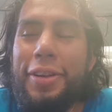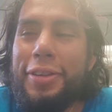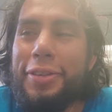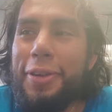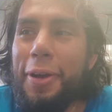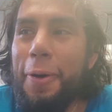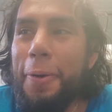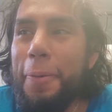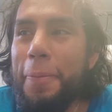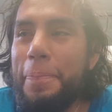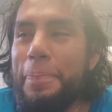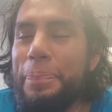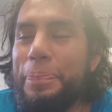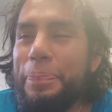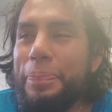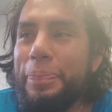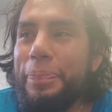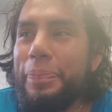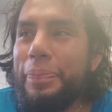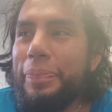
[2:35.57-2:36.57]
So,
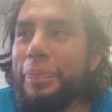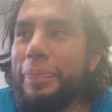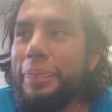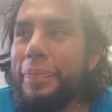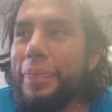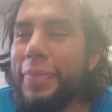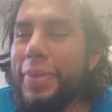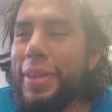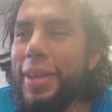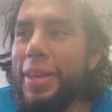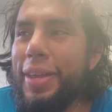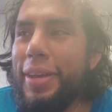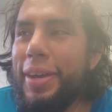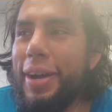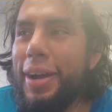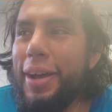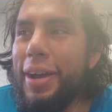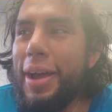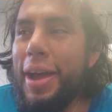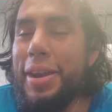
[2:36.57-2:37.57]

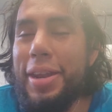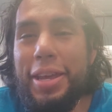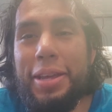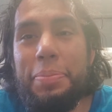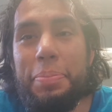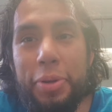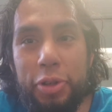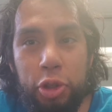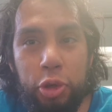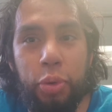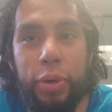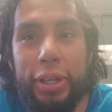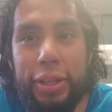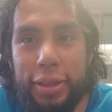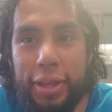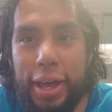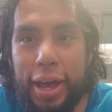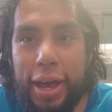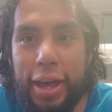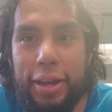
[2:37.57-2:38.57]
and in between
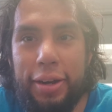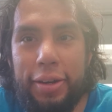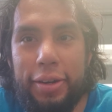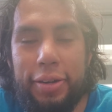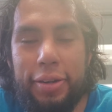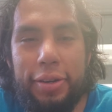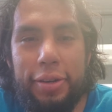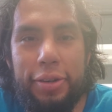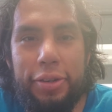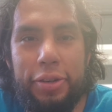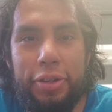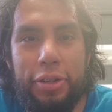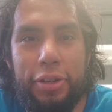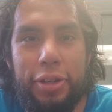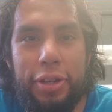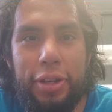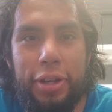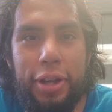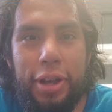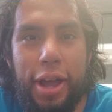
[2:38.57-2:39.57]
that,
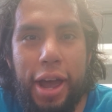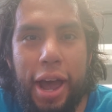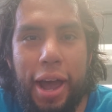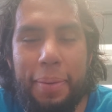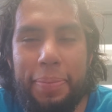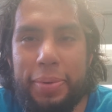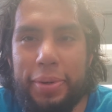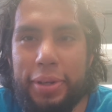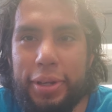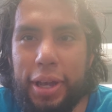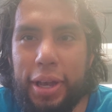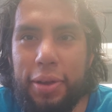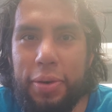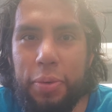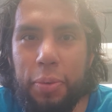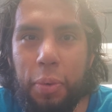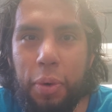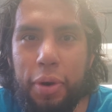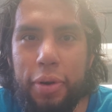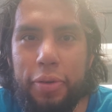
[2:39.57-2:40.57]
she happened to
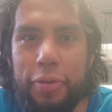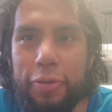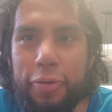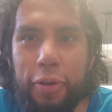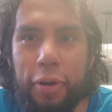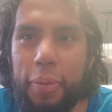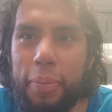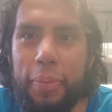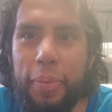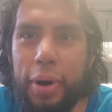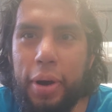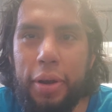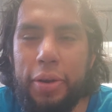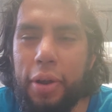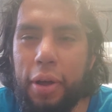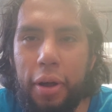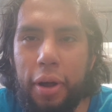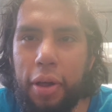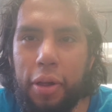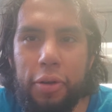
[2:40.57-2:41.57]
get one from
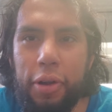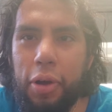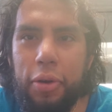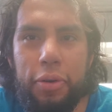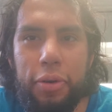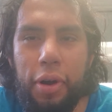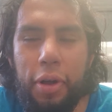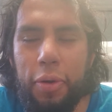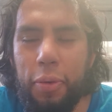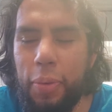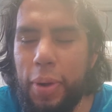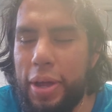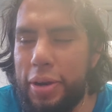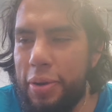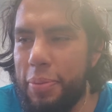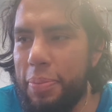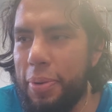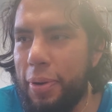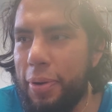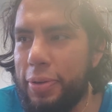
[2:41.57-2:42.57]
an- uh, like another
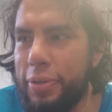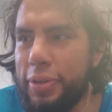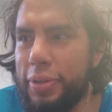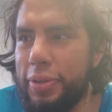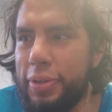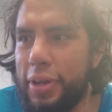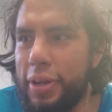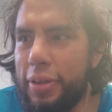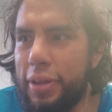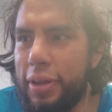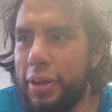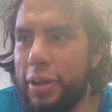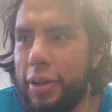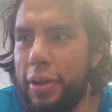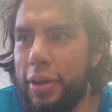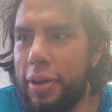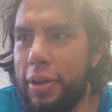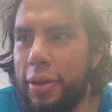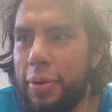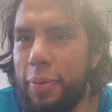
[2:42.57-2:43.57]
random person saying like,
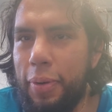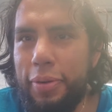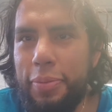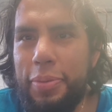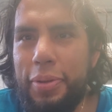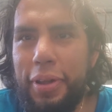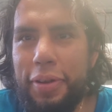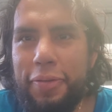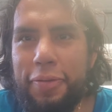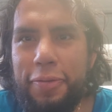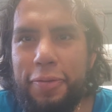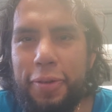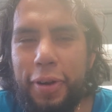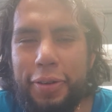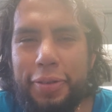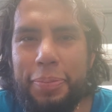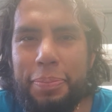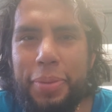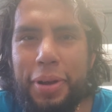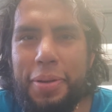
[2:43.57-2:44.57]
I want to be like
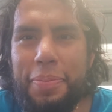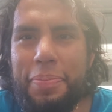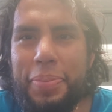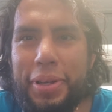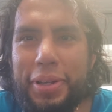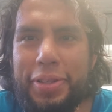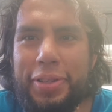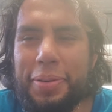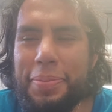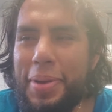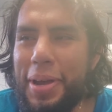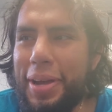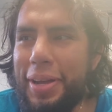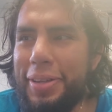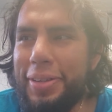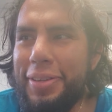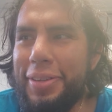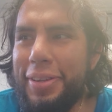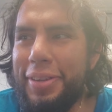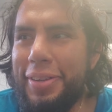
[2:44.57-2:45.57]
fucked by Pizza
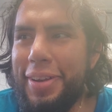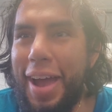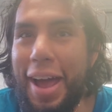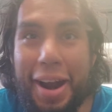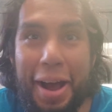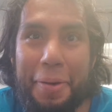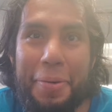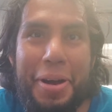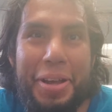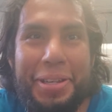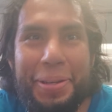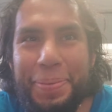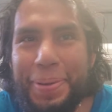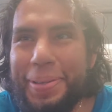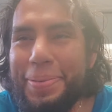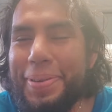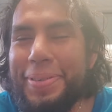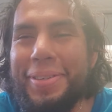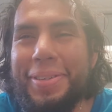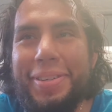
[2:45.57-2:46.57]
Man, and I was a
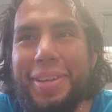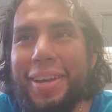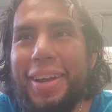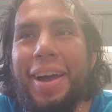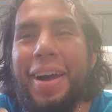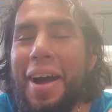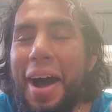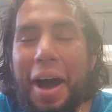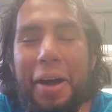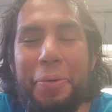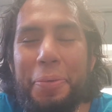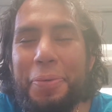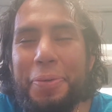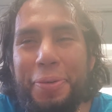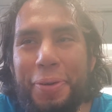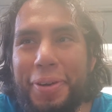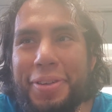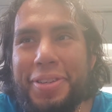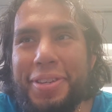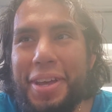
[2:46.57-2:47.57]
pizza. She's like, I don't
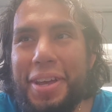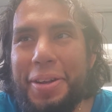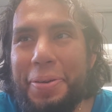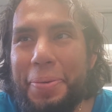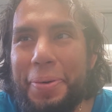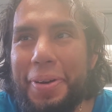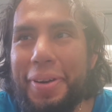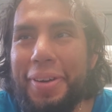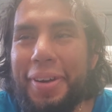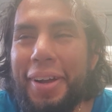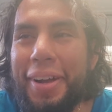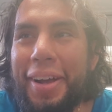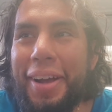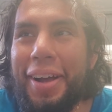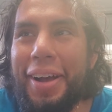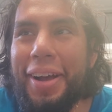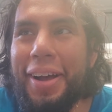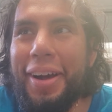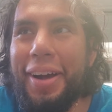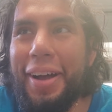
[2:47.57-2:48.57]
trust anyone
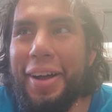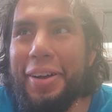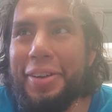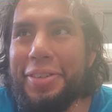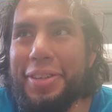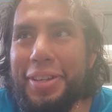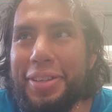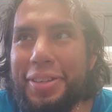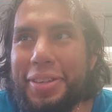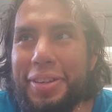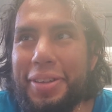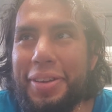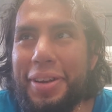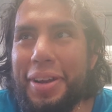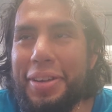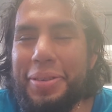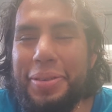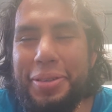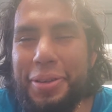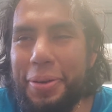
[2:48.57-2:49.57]
else. Like the other
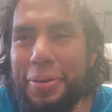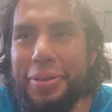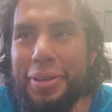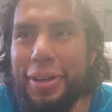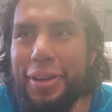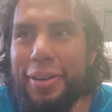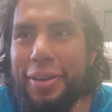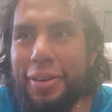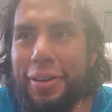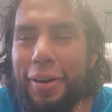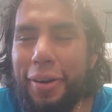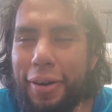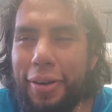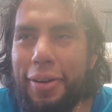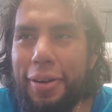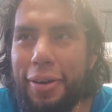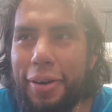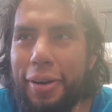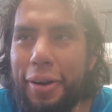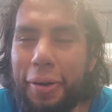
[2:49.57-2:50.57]
guy, so I was like,
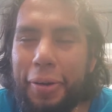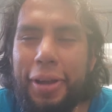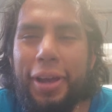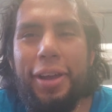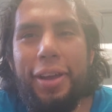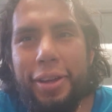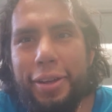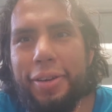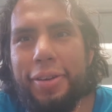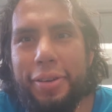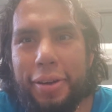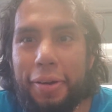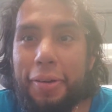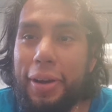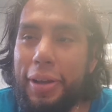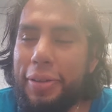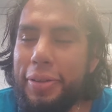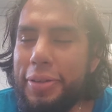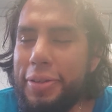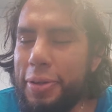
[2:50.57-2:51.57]
okay, all
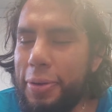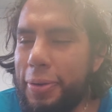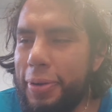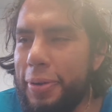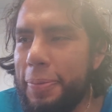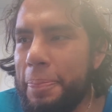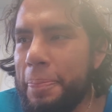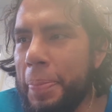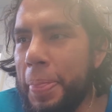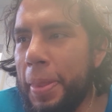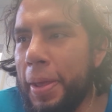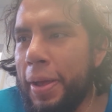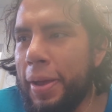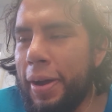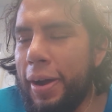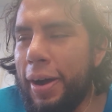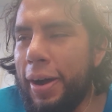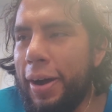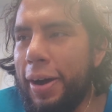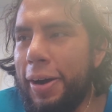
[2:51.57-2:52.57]
right, let's do it.
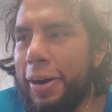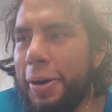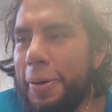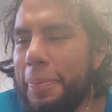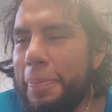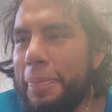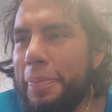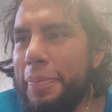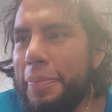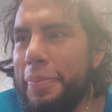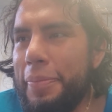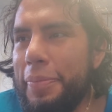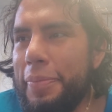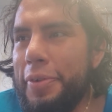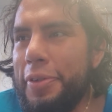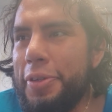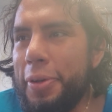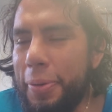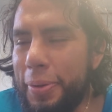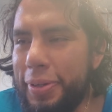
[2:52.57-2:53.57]
Um,
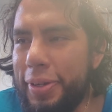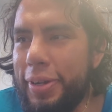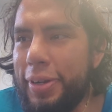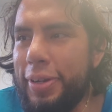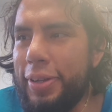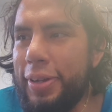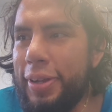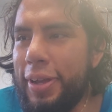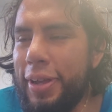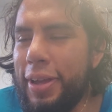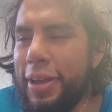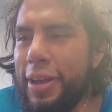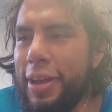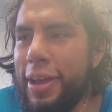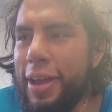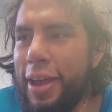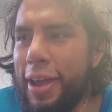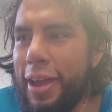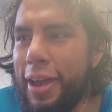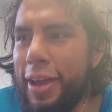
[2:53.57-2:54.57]
so we did it,
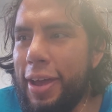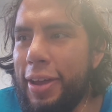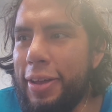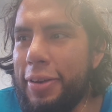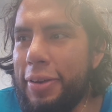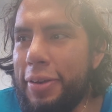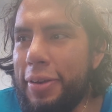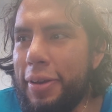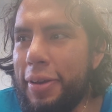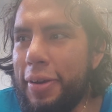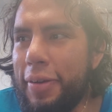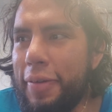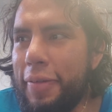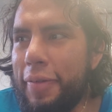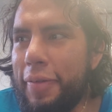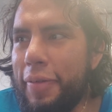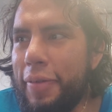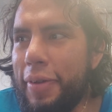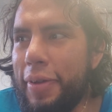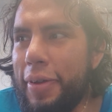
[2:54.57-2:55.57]
and
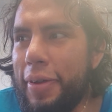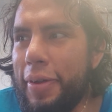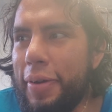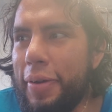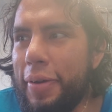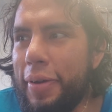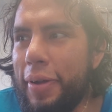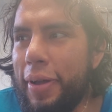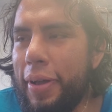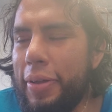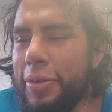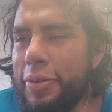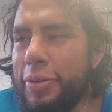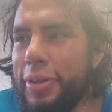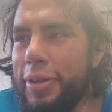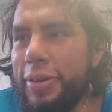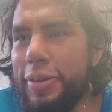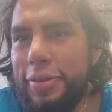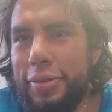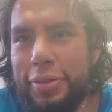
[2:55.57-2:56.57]
you
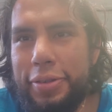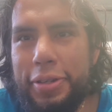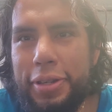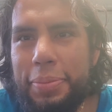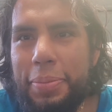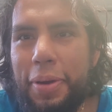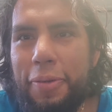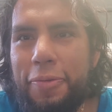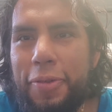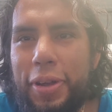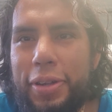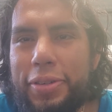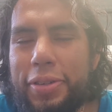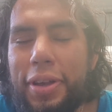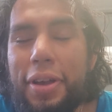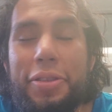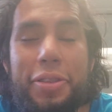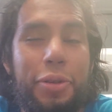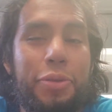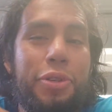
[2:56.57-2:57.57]
didn't see my face.
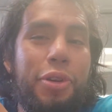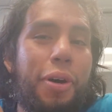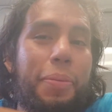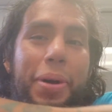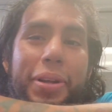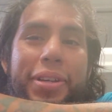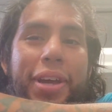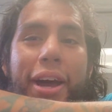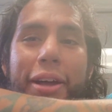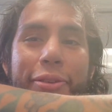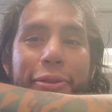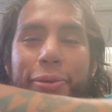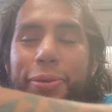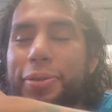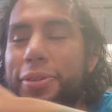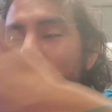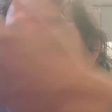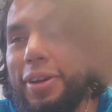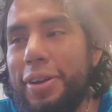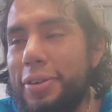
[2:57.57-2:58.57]
Uh, you saw my
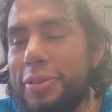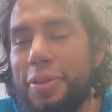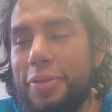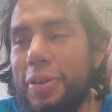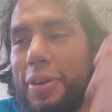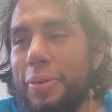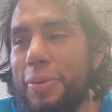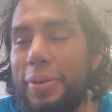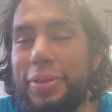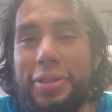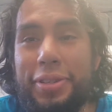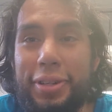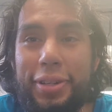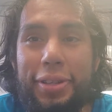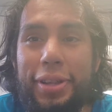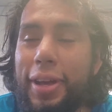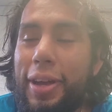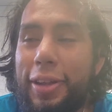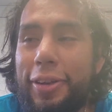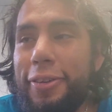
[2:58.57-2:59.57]
tattoos in there, so if anyone's seen
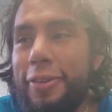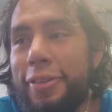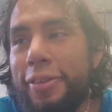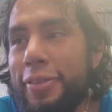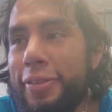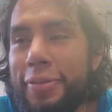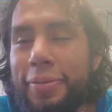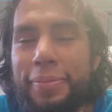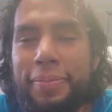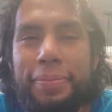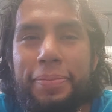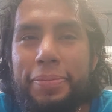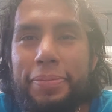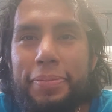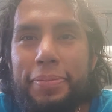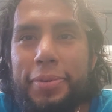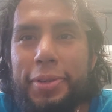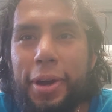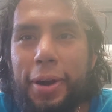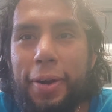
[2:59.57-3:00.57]
that,
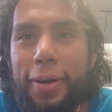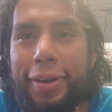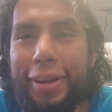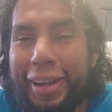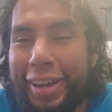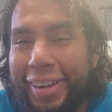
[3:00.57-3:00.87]
sorry.